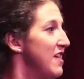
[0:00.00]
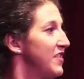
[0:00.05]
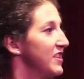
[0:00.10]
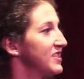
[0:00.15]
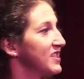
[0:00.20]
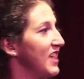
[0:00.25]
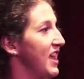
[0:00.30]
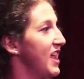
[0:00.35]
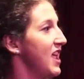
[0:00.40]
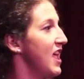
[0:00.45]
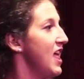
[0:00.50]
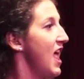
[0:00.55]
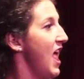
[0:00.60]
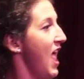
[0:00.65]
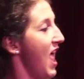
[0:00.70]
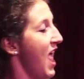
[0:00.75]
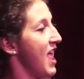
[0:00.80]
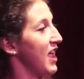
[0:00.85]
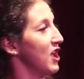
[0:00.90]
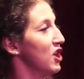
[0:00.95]
That's like,
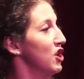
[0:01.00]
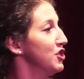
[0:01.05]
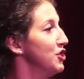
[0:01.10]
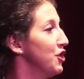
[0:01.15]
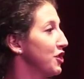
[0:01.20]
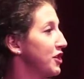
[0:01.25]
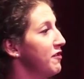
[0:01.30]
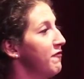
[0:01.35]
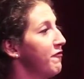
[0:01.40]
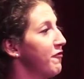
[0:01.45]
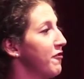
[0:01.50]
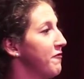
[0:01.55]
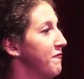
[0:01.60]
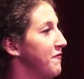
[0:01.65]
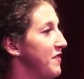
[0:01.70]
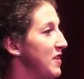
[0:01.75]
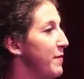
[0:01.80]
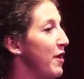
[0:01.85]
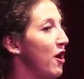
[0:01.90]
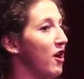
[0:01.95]
hey, looking for a
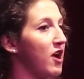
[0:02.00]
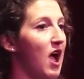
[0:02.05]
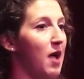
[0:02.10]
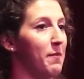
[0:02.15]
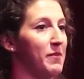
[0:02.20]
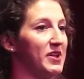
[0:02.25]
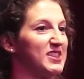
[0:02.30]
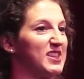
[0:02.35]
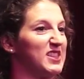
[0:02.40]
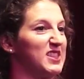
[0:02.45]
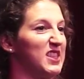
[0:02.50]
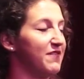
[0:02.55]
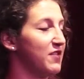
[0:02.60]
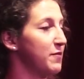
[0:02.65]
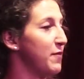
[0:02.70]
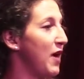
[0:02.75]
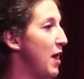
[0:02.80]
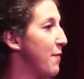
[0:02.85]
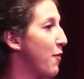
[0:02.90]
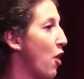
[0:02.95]
female comic to live
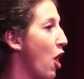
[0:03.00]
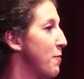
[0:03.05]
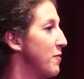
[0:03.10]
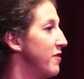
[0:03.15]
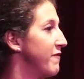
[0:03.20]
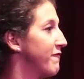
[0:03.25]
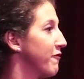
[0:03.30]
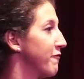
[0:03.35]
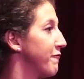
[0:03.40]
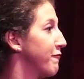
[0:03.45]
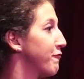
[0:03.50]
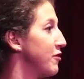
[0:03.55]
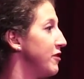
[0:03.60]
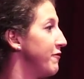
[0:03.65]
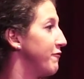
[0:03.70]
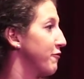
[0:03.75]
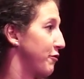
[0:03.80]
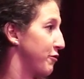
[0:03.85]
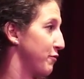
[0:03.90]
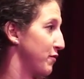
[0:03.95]
in my apartment for
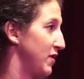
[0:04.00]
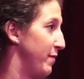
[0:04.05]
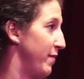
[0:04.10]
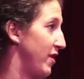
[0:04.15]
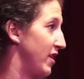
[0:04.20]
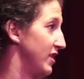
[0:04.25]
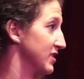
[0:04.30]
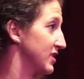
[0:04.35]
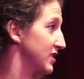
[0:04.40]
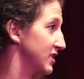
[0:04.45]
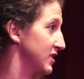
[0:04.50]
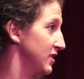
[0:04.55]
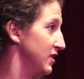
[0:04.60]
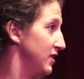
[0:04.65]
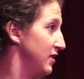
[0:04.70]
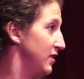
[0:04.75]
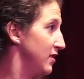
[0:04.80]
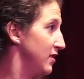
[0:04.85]
free for 3 months.